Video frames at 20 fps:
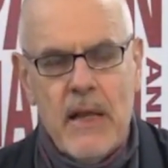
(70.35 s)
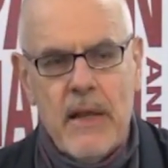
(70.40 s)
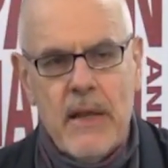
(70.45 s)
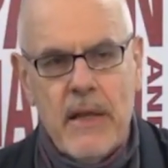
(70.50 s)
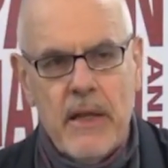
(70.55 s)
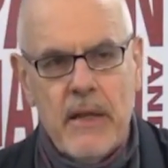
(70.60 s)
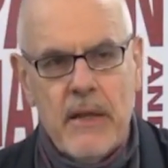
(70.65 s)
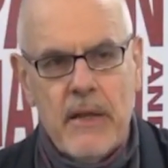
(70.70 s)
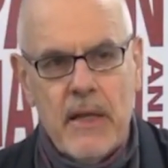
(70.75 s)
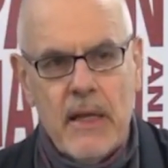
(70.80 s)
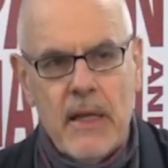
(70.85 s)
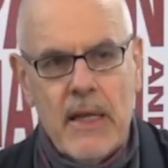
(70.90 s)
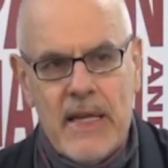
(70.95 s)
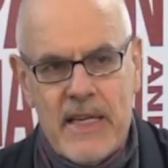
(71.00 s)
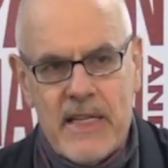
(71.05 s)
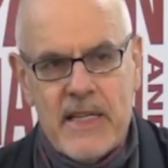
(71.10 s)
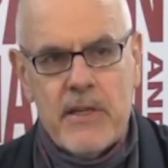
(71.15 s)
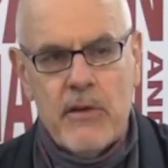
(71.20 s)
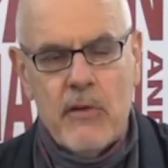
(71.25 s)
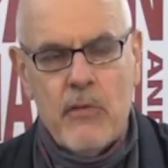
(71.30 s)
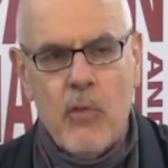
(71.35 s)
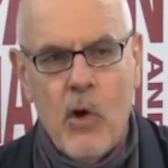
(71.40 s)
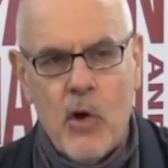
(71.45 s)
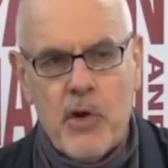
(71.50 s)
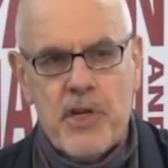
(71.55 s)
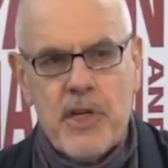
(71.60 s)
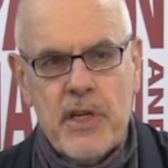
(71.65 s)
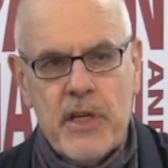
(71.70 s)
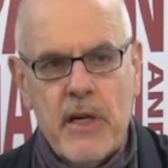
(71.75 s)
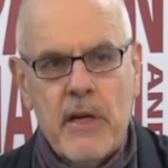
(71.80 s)
the, the list of
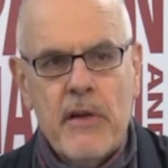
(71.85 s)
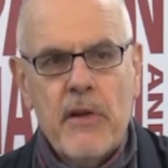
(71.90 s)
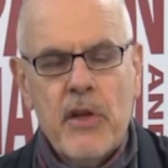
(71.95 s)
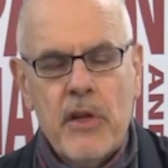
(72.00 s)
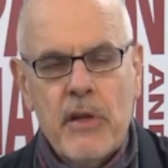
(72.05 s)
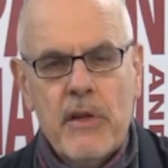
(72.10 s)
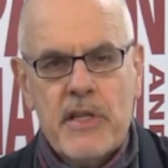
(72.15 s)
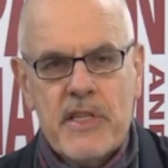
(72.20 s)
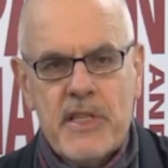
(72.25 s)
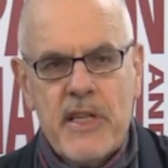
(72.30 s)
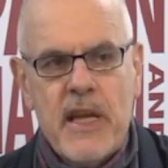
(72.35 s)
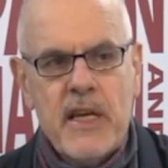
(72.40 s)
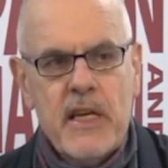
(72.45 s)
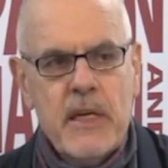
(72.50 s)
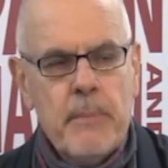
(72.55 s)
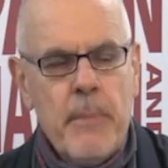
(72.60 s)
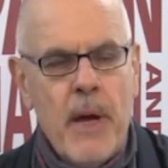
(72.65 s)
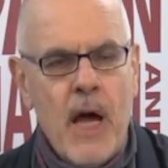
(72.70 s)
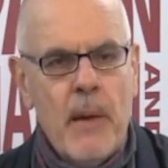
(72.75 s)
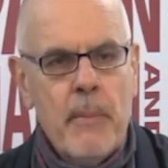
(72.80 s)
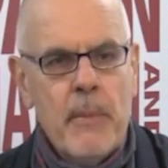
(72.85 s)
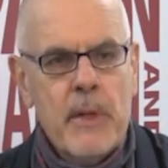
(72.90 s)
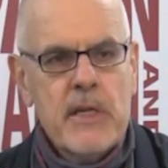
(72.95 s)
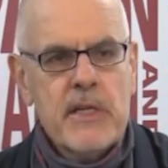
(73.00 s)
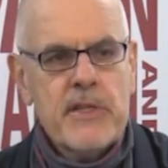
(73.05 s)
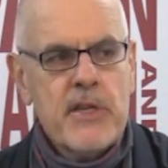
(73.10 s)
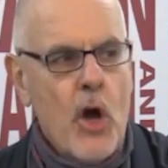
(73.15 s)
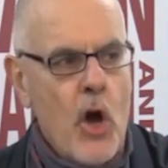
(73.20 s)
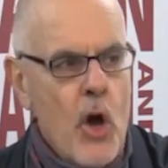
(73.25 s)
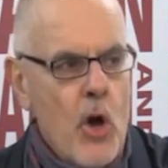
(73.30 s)
Washington, the, the State
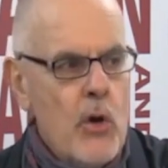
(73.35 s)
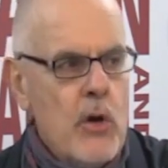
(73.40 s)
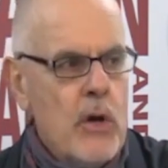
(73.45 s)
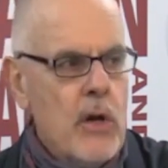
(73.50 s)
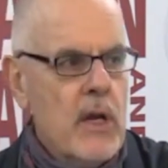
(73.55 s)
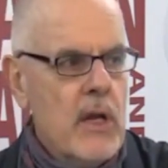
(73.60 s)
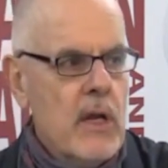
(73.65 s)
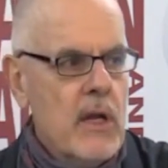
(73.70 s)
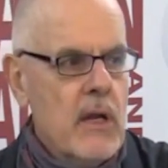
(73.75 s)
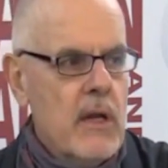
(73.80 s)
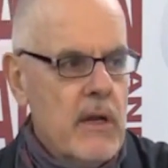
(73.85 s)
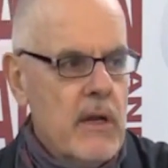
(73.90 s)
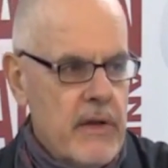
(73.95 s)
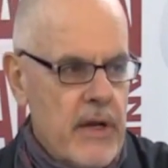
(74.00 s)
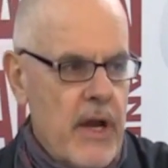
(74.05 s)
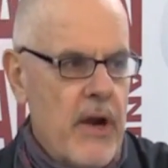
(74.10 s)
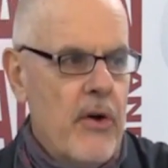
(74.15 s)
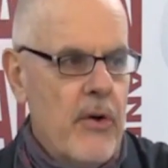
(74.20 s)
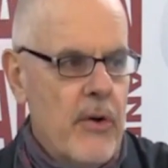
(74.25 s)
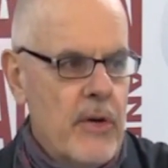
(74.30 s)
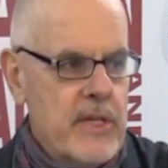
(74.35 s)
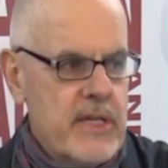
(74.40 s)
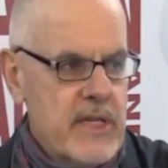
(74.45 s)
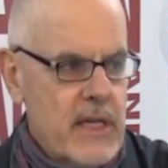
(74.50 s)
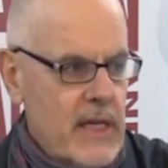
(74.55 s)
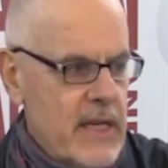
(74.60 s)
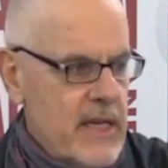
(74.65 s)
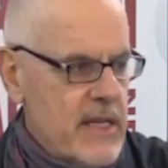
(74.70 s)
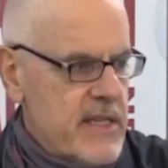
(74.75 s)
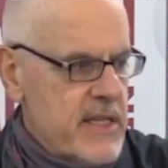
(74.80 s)
Department's own
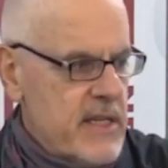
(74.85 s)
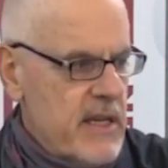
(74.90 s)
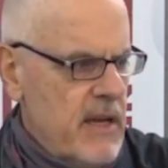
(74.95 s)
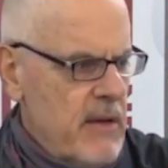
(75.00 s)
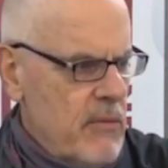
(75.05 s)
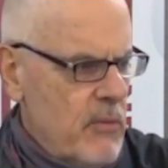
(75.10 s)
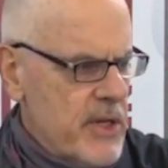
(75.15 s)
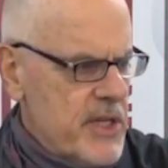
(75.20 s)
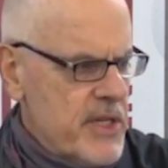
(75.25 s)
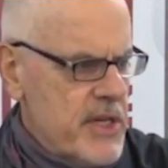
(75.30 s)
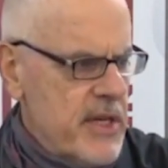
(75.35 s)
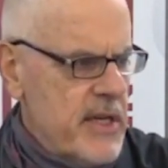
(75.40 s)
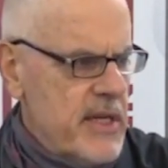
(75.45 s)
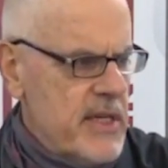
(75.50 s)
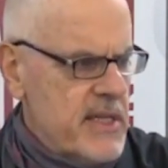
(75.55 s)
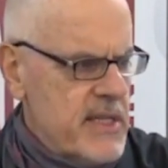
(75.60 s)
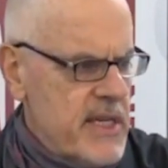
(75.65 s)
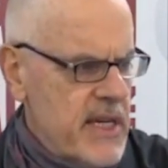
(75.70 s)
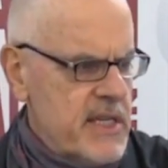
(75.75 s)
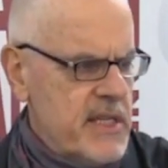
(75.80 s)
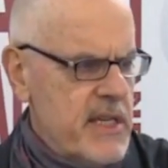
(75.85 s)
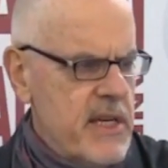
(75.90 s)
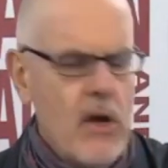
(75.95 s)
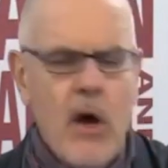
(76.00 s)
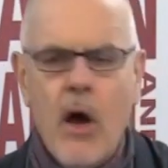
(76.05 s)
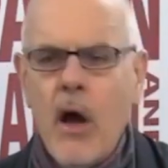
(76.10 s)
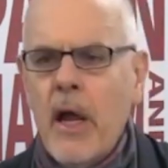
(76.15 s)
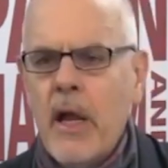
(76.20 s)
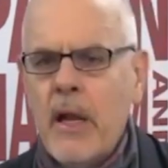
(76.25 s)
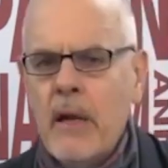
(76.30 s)
terrorist list, in which there's
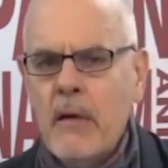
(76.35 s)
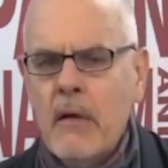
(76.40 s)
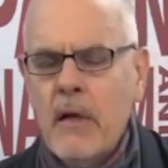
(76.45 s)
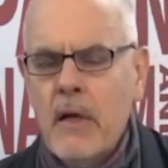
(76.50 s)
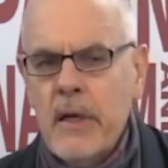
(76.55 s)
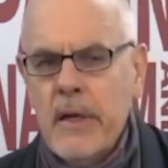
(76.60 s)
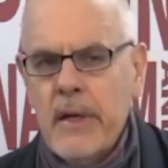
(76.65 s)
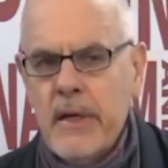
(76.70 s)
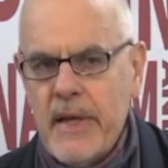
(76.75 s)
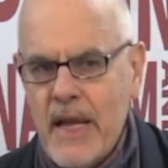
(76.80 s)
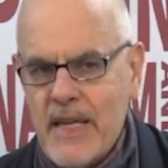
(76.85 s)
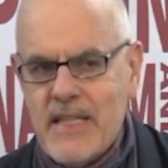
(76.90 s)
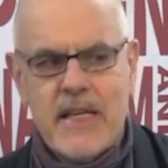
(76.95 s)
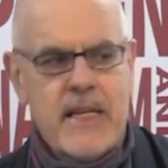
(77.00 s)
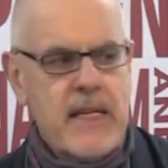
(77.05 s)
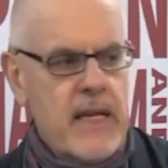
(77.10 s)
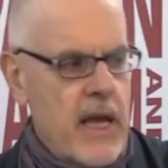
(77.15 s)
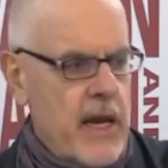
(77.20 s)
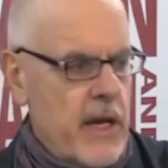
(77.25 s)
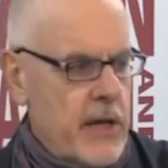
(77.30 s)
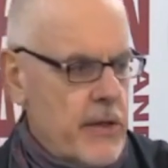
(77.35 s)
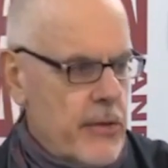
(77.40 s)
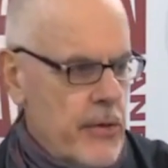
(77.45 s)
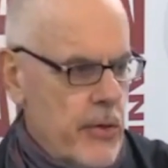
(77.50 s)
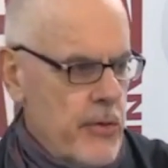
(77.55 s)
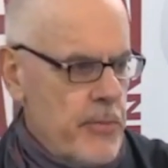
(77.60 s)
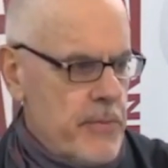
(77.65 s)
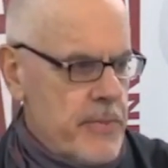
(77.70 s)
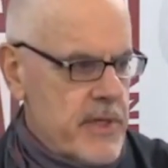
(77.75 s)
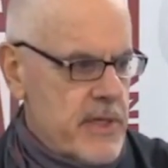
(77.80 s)
sixty-nine designated
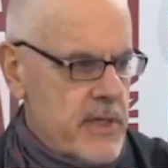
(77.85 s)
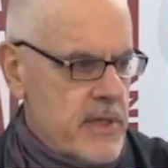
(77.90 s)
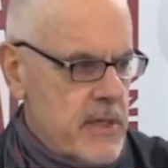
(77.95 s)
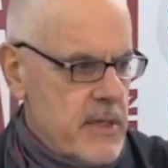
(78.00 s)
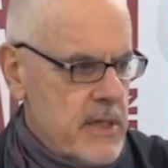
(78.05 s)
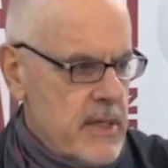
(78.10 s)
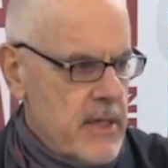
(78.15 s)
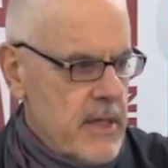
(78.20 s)
groups.